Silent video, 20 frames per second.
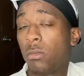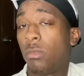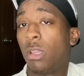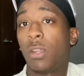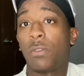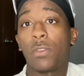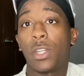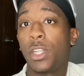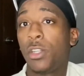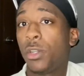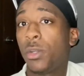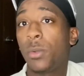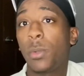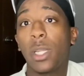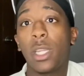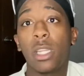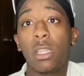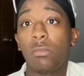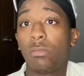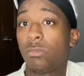and renew
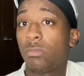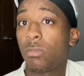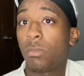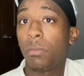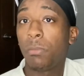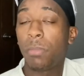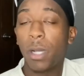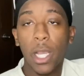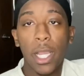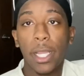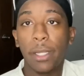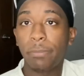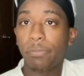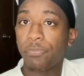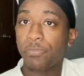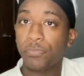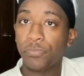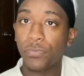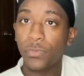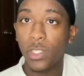it. But,
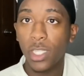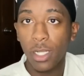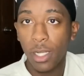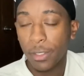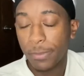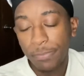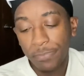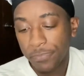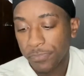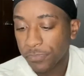you know.